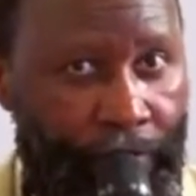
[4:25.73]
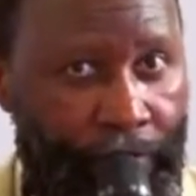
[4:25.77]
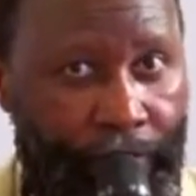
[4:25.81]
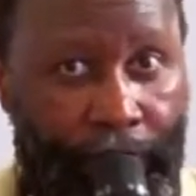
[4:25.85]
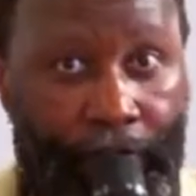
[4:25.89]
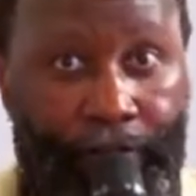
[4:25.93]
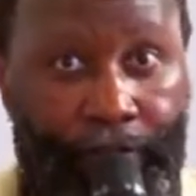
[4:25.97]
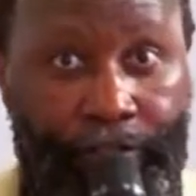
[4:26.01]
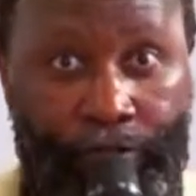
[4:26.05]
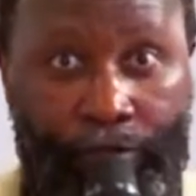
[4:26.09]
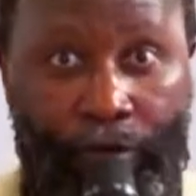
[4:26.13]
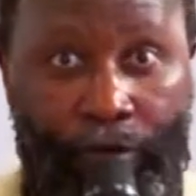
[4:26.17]

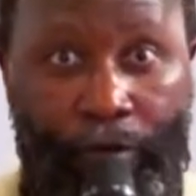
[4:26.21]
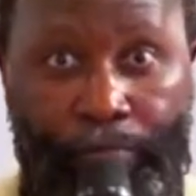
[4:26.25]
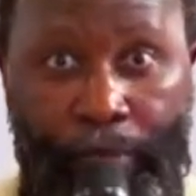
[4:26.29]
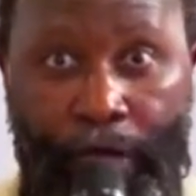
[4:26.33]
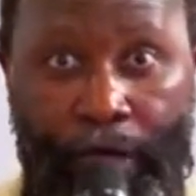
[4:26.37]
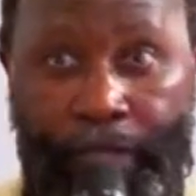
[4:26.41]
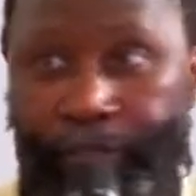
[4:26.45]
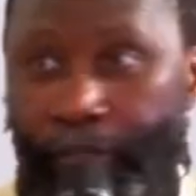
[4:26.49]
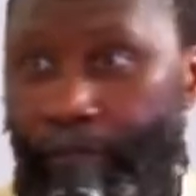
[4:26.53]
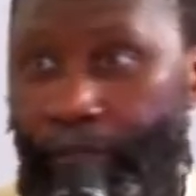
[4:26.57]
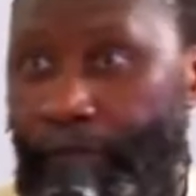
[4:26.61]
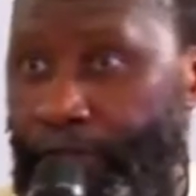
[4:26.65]
That is your
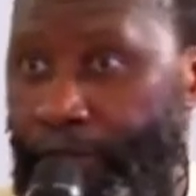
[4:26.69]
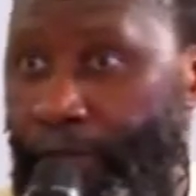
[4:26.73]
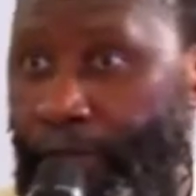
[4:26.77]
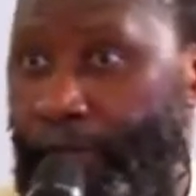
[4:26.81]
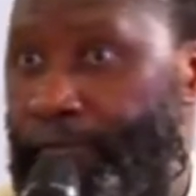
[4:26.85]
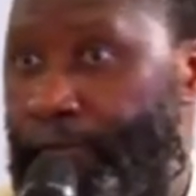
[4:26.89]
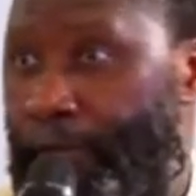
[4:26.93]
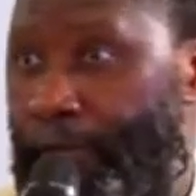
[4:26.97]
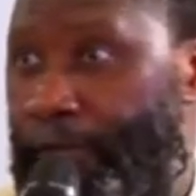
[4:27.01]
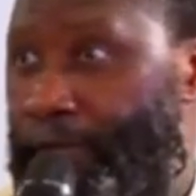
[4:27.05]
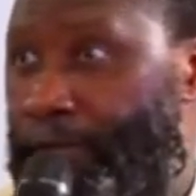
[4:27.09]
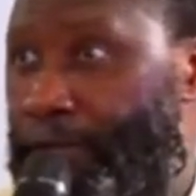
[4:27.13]
marching
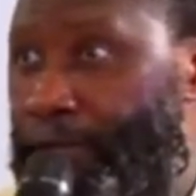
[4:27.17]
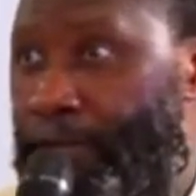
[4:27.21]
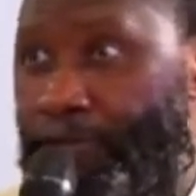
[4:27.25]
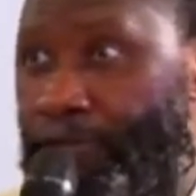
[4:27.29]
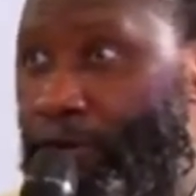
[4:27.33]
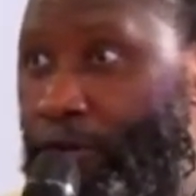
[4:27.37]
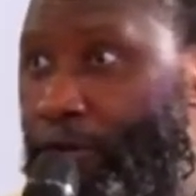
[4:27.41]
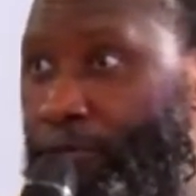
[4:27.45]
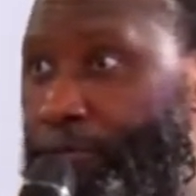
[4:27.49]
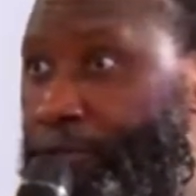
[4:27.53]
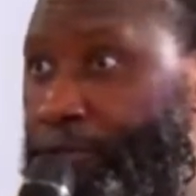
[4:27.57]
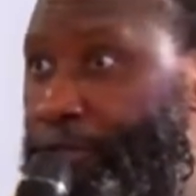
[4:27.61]
statement.
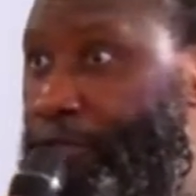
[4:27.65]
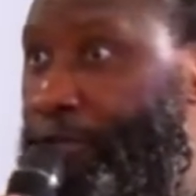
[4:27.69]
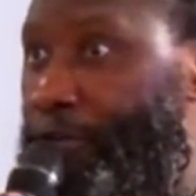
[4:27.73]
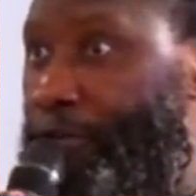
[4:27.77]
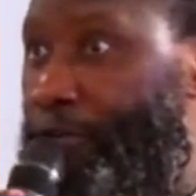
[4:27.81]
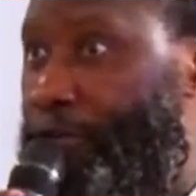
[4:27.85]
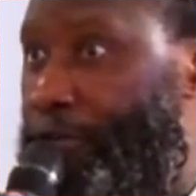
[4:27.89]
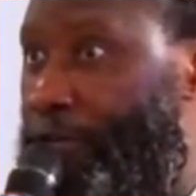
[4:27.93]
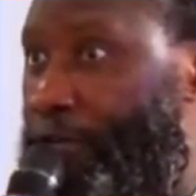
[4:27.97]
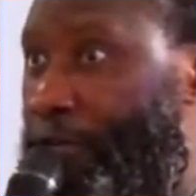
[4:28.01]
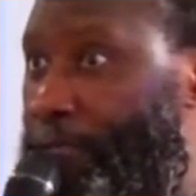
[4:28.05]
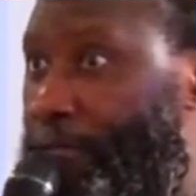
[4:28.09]
That's your
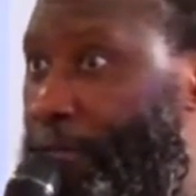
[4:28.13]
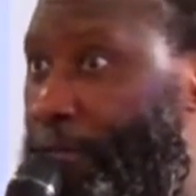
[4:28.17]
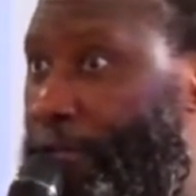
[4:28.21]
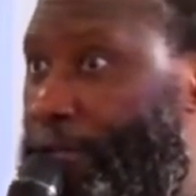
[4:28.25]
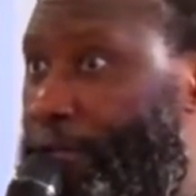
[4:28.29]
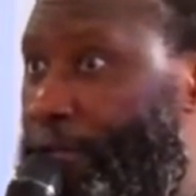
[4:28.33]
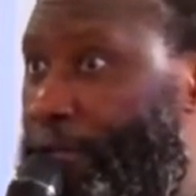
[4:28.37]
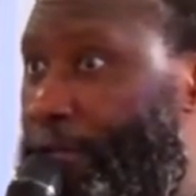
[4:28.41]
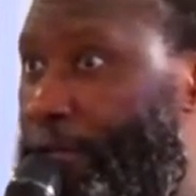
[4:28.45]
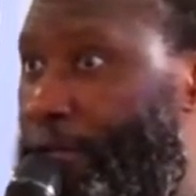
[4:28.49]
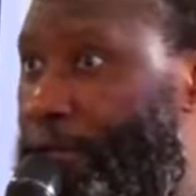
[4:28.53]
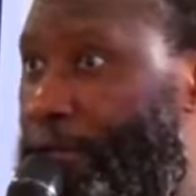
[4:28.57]
commissioning
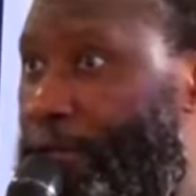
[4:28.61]
statement.